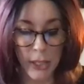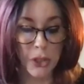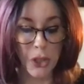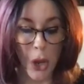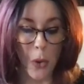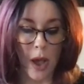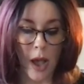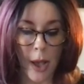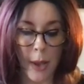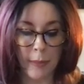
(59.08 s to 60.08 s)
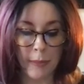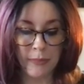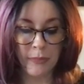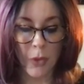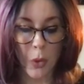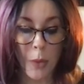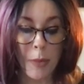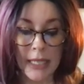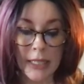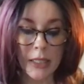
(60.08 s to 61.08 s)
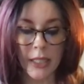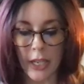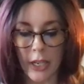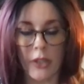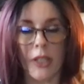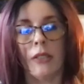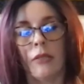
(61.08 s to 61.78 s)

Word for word: So um we're basically here to